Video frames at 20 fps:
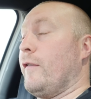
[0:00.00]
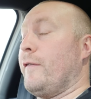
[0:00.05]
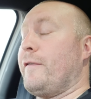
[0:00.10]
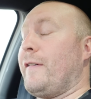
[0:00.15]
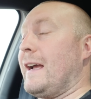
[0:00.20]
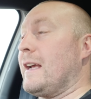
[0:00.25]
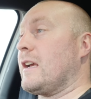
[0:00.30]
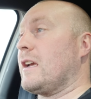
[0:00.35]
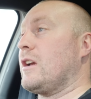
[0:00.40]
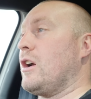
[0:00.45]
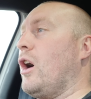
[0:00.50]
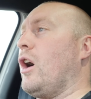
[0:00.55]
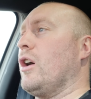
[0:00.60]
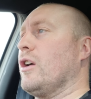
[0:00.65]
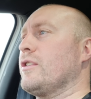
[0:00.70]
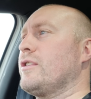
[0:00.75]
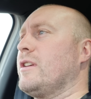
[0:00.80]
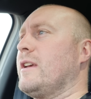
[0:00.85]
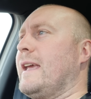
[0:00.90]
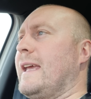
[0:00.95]
thank
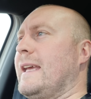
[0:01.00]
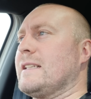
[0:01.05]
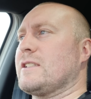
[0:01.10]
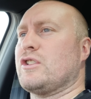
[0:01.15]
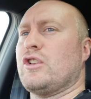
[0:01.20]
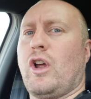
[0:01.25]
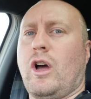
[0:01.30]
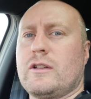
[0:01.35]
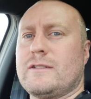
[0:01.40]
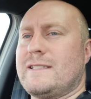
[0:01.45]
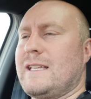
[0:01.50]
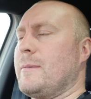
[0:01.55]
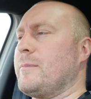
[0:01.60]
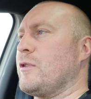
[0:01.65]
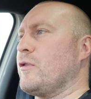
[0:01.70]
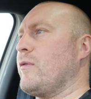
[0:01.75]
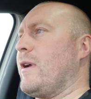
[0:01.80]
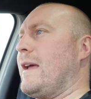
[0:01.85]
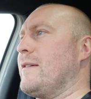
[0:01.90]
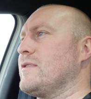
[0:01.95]
God it's not dipped
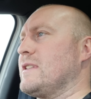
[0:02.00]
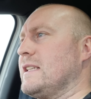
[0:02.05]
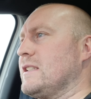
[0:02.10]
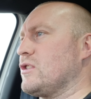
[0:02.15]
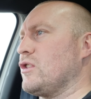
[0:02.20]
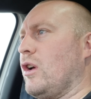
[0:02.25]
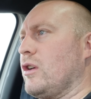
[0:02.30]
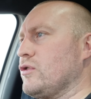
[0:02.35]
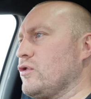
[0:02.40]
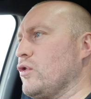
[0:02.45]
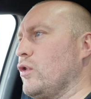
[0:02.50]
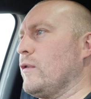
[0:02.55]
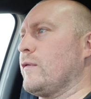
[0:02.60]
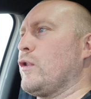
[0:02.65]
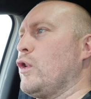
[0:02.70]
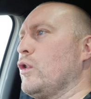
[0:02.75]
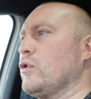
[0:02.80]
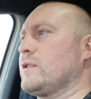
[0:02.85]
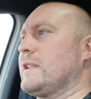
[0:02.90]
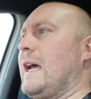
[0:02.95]
the revs, it's not sort
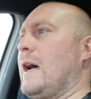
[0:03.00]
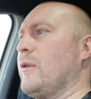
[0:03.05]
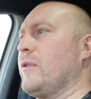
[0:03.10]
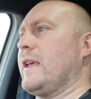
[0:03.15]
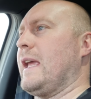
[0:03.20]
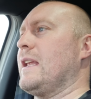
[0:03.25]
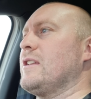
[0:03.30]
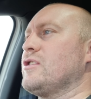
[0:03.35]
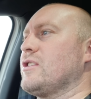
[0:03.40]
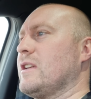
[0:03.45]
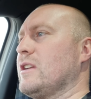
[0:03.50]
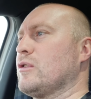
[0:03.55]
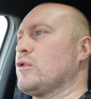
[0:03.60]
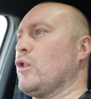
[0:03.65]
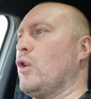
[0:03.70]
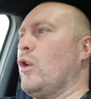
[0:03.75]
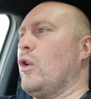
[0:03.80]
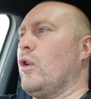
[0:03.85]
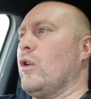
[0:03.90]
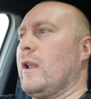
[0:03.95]
of cut out the engine at
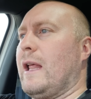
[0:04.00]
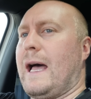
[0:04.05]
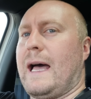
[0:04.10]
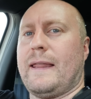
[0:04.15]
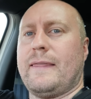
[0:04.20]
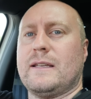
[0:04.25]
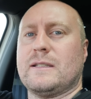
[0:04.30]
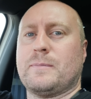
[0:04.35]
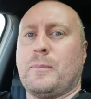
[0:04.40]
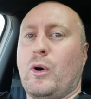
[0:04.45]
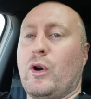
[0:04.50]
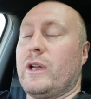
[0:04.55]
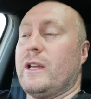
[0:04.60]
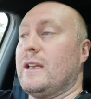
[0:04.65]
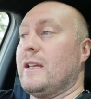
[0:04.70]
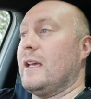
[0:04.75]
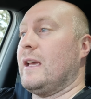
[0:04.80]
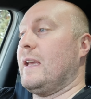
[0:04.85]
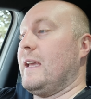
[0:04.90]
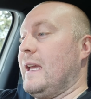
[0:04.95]
all at this
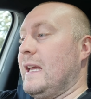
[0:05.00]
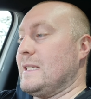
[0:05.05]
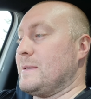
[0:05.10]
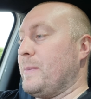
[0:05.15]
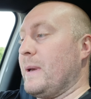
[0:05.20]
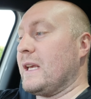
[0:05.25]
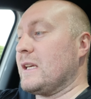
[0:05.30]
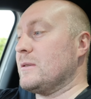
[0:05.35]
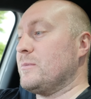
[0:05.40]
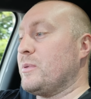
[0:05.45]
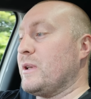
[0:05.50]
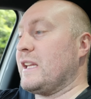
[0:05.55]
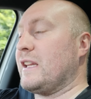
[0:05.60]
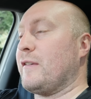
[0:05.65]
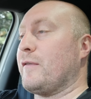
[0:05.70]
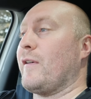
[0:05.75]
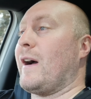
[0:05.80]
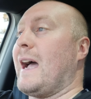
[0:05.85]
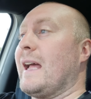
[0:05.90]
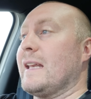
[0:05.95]
point. It's been
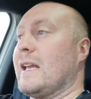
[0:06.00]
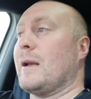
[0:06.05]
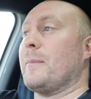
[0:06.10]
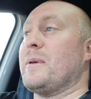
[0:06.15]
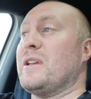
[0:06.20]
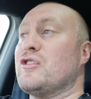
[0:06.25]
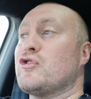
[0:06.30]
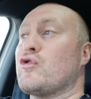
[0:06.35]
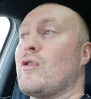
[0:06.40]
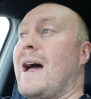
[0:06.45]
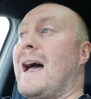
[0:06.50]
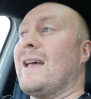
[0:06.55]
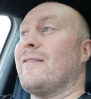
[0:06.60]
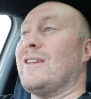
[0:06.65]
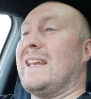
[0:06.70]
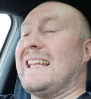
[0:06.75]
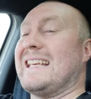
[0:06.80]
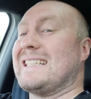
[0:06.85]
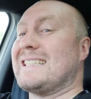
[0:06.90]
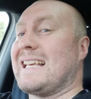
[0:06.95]
completely fine and I've been
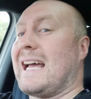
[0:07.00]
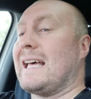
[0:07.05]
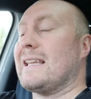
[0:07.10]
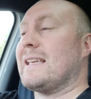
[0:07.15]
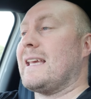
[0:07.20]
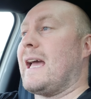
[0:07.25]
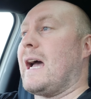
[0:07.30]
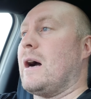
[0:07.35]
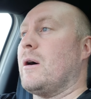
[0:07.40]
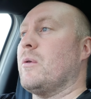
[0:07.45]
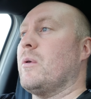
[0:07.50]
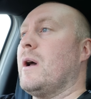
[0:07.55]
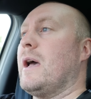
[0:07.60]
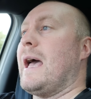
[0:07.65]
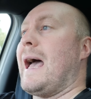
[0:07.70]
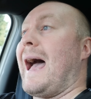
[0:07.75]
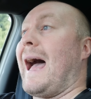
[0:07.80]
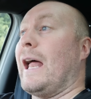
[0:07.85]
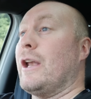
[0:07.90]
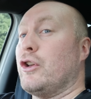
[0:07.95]
driving exactly how
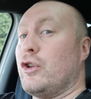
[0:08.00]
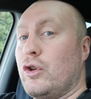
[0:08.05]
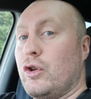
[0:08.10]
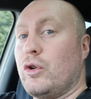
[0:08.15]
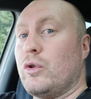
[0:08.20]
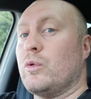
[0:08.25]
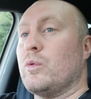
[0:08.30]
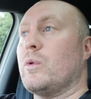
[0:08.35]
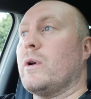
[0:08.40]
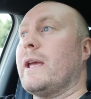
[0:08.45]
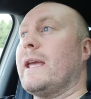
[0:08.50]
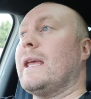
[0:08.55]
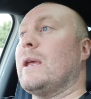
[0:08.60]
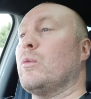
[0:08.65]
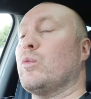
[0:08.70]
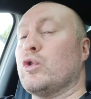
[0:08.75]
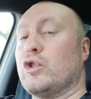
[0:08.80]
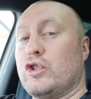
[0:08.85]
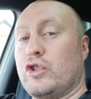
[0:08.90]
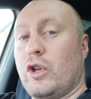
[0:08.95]
I knew
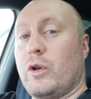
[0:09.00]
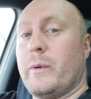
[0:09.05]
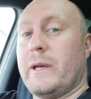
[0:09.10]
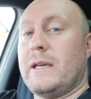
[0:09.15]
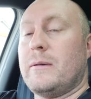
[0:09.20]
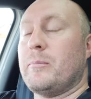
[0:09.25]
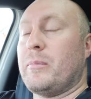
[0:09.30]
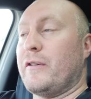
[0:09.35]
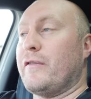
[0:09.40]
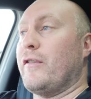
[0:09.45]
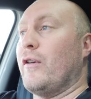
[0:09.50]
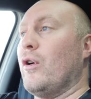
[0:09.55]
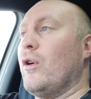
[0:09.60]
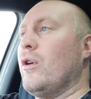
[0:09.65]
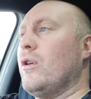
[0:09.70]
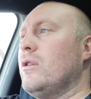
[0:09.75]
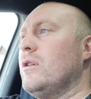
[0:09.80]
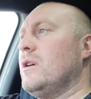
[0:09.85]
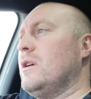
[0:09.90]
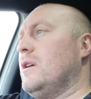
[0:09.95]
it would do it before.